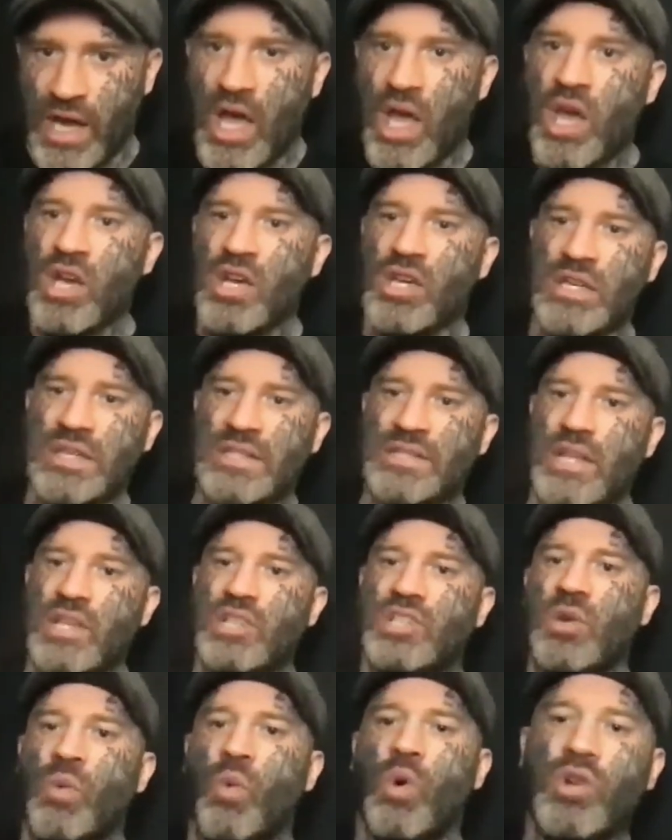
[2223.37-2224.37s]
Because
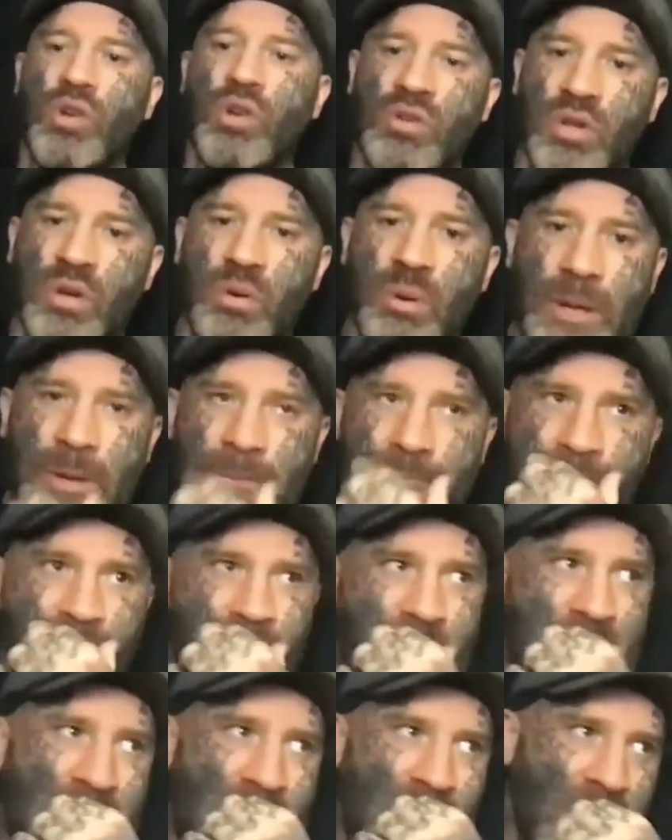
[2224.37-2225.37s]
essentially what you're doing,
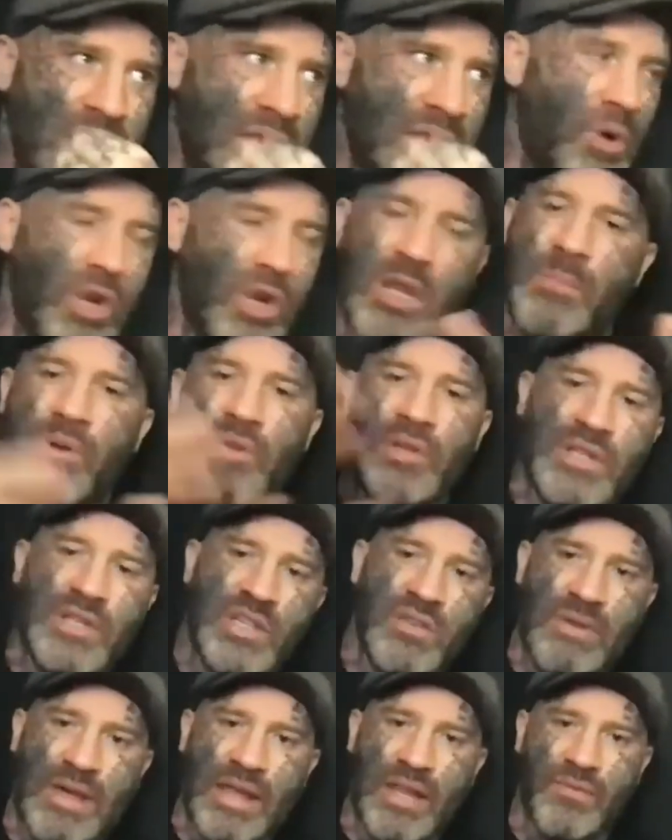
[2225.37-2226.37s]
the bodybuilding is
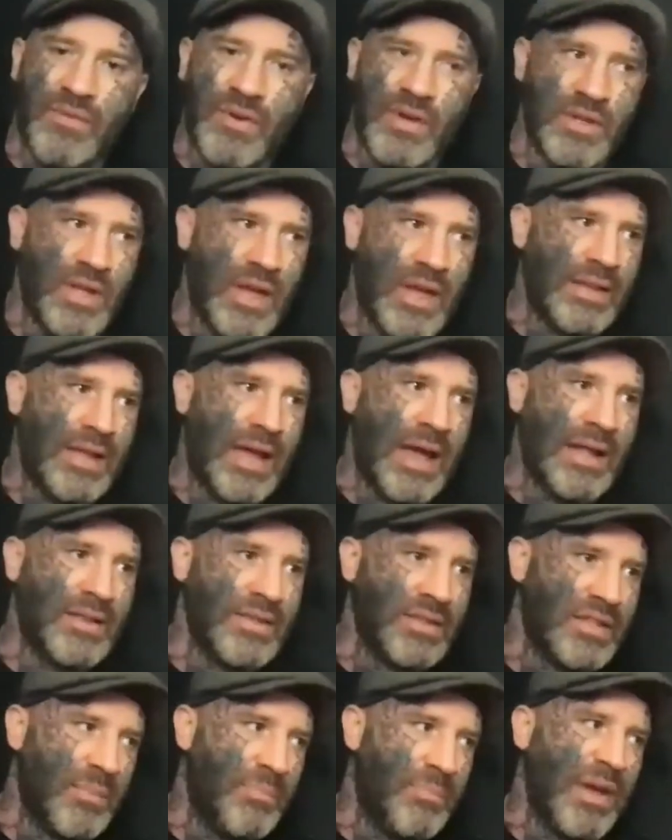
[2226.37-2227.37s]
irrelevant,
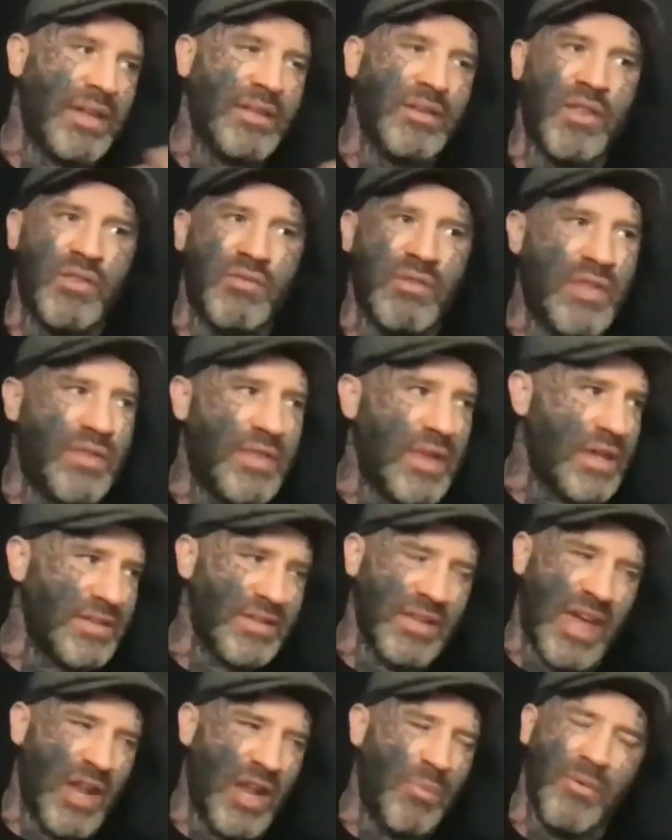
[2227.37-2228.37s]
and the picking the 3
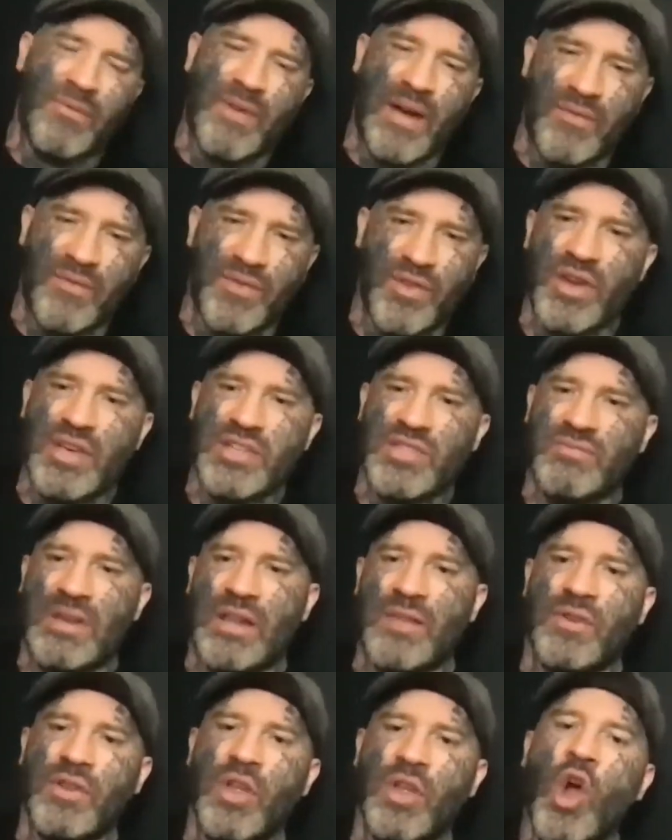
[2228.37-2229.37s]
things, getting up at 5:30 is
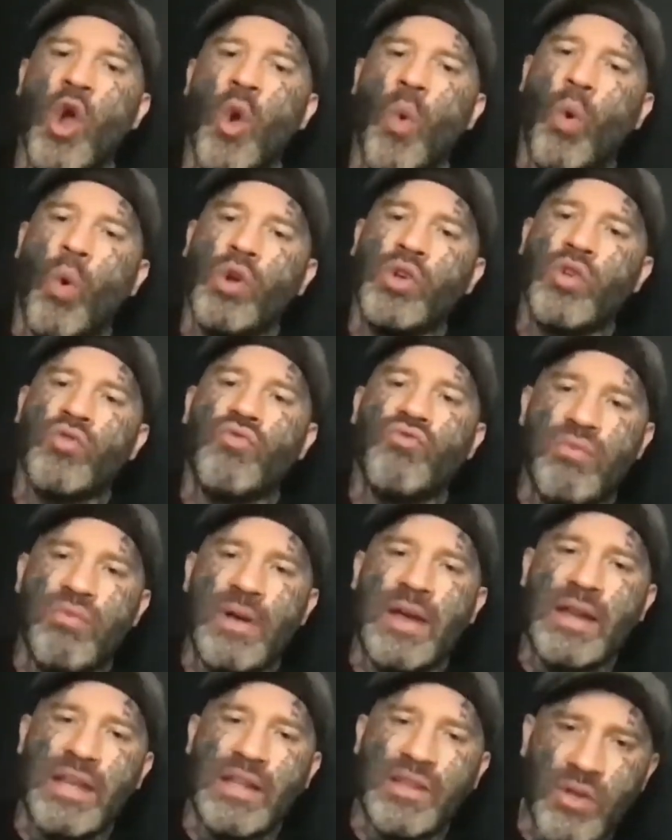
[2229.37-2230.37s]
irrelevant. What you're
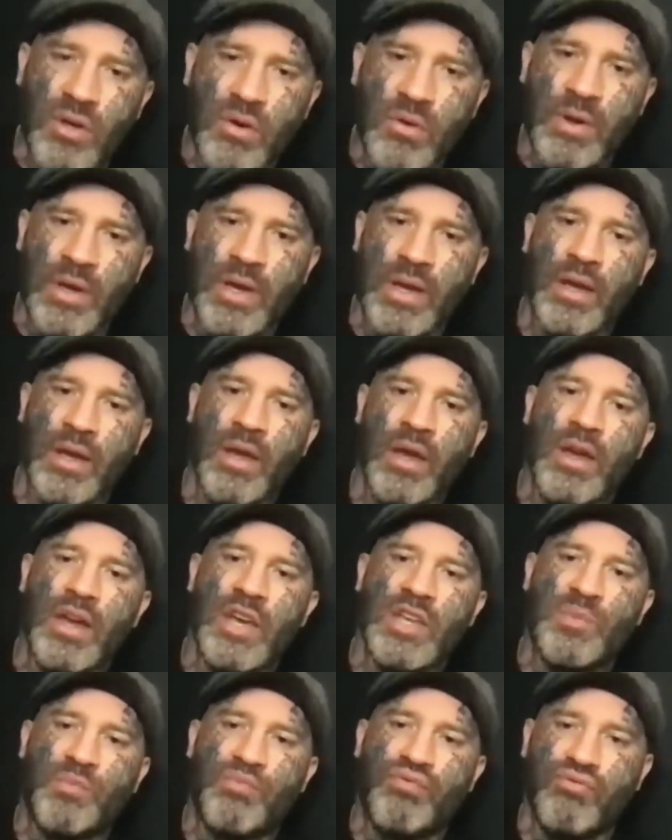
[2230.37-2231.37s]
really doing
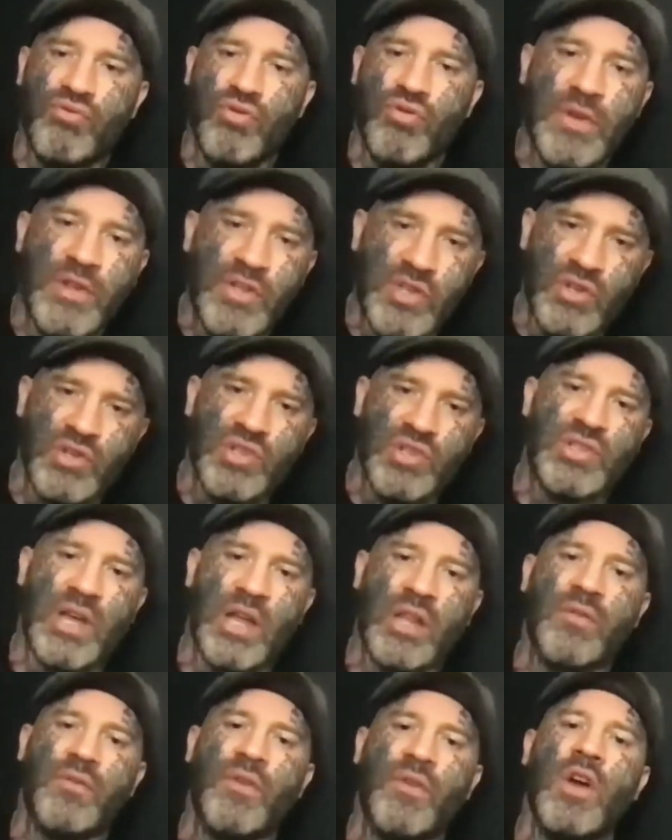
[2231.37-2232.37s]
is proving to
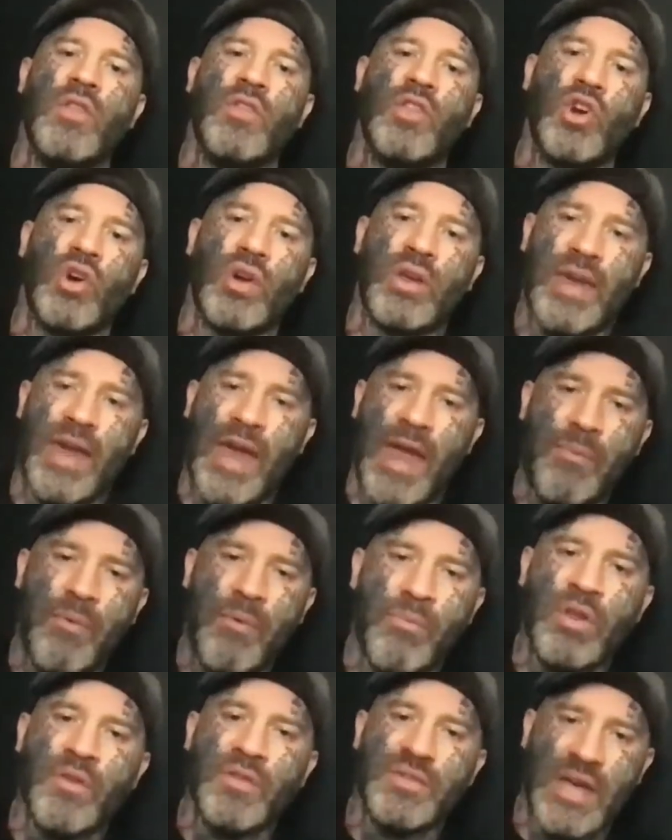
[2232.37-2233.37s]
yourself that you're
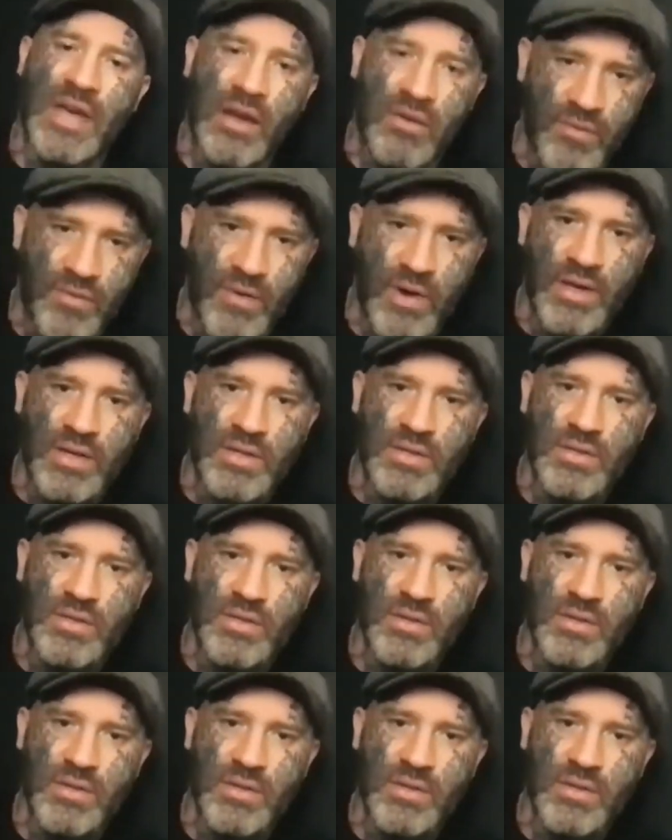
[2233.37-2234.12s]
capable of sacrifice.